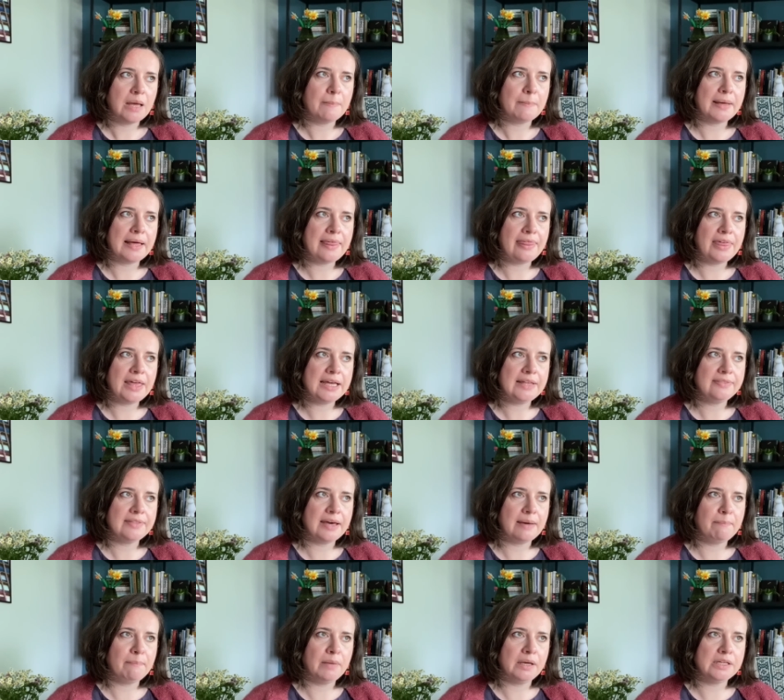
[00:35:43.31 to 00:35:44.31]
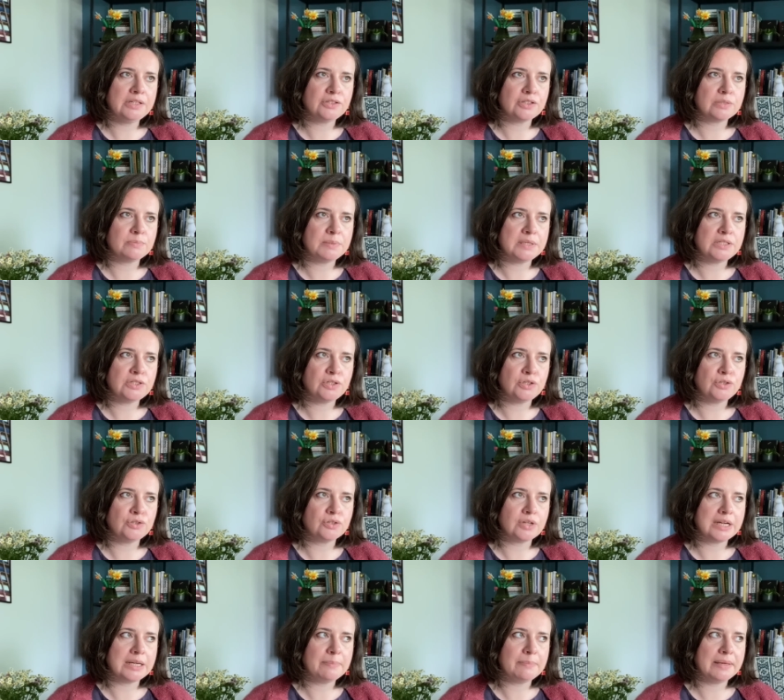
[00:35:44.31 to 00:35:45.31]
I think that might just be too
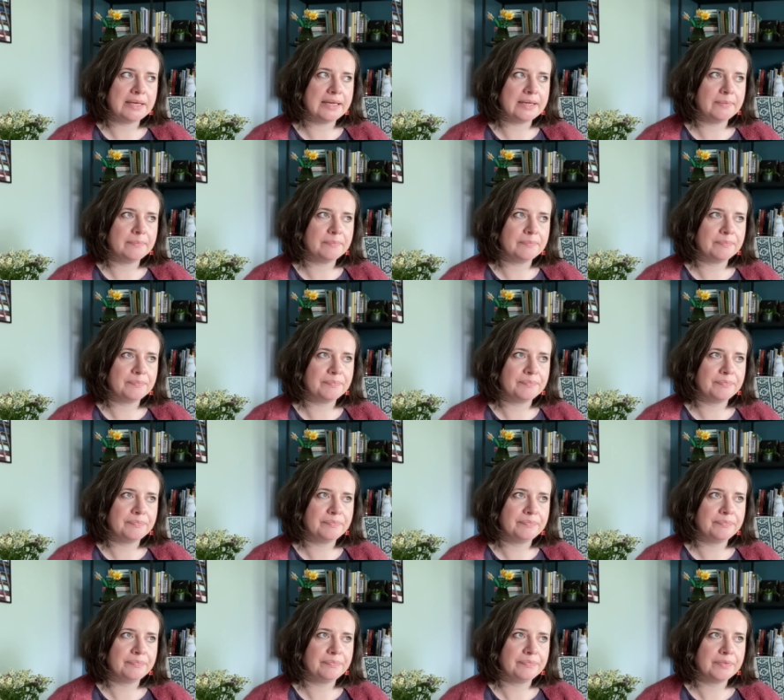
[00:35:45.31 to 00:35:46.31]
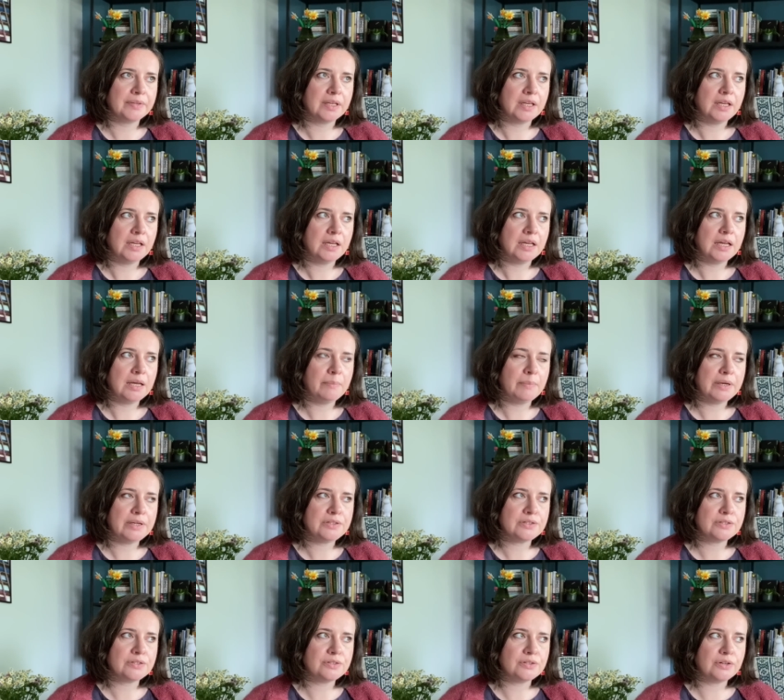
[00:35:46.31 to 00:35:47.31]
drapey. It might
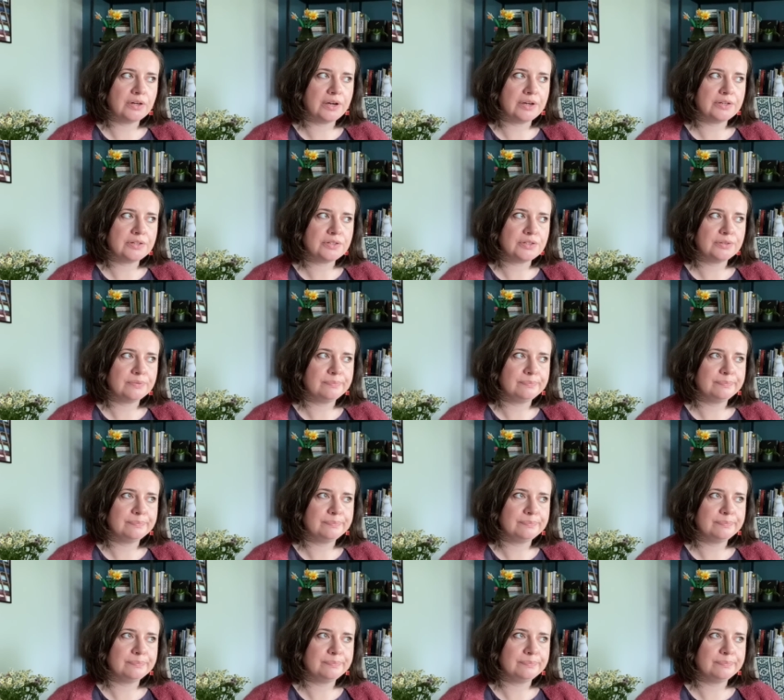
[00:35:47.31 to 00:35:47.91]
just stretch.